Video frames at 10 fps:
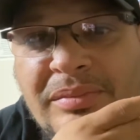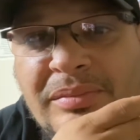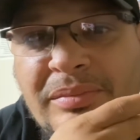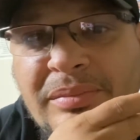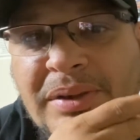
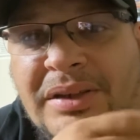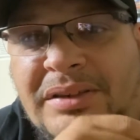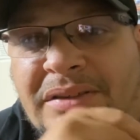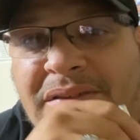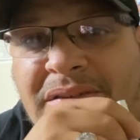but
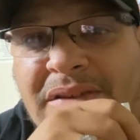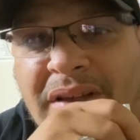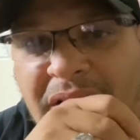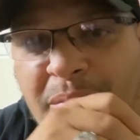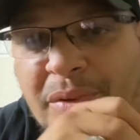
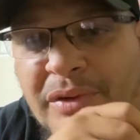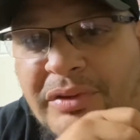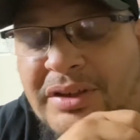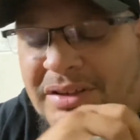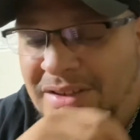I am Puerto
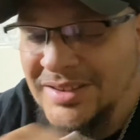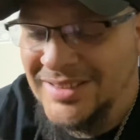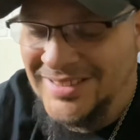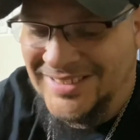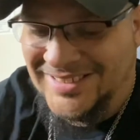Rican.
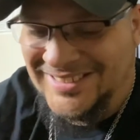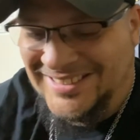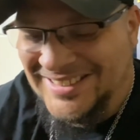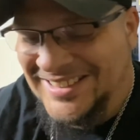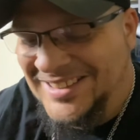
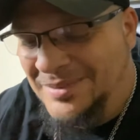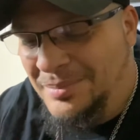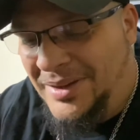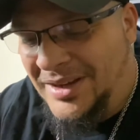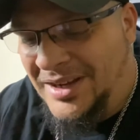
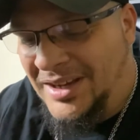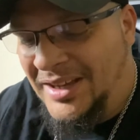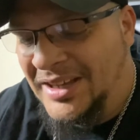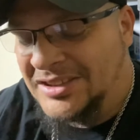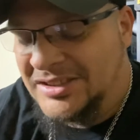But
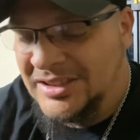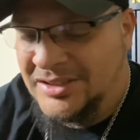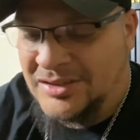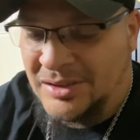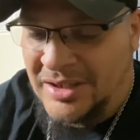actually,
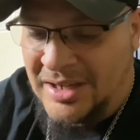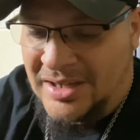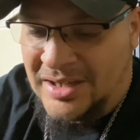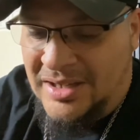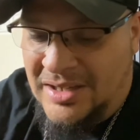so
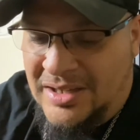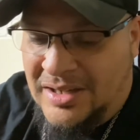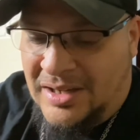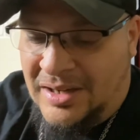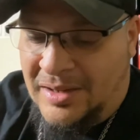yeah,
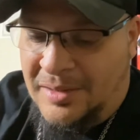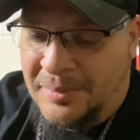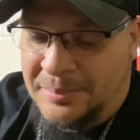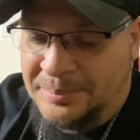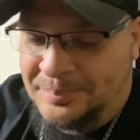
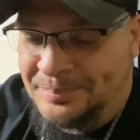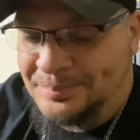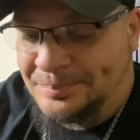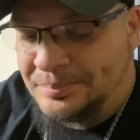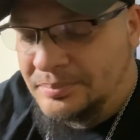um,
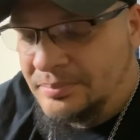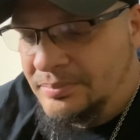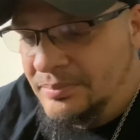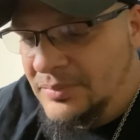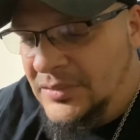
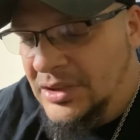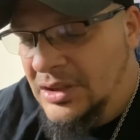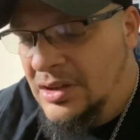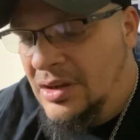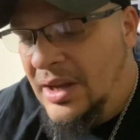a
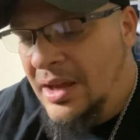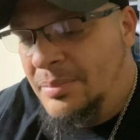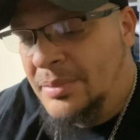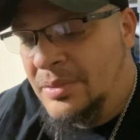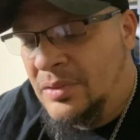lot of
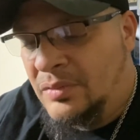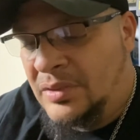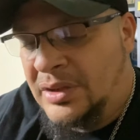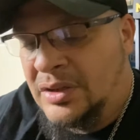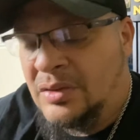people don't
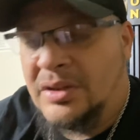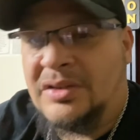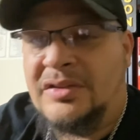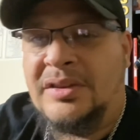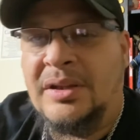really know the
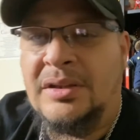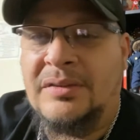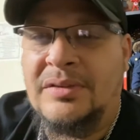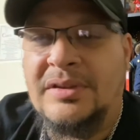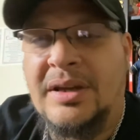extent
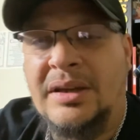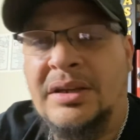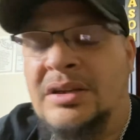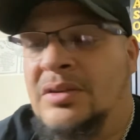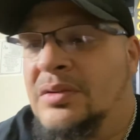of the
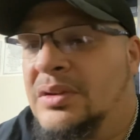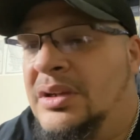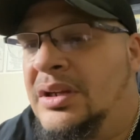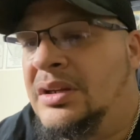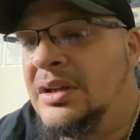Taino
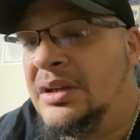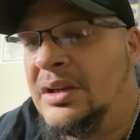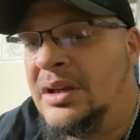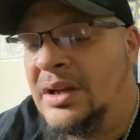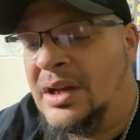
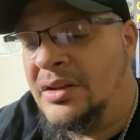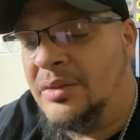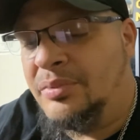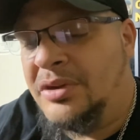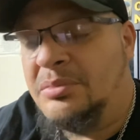and how they
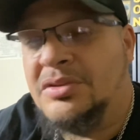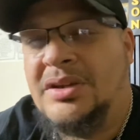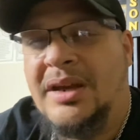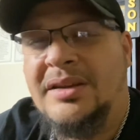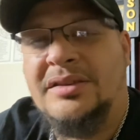pretty much
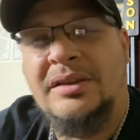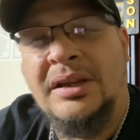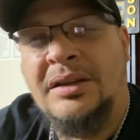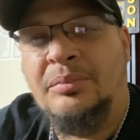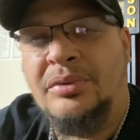got
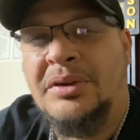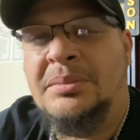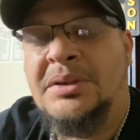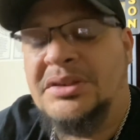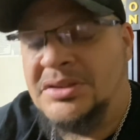extinct, pretty
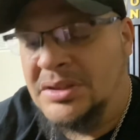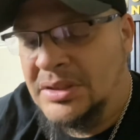much,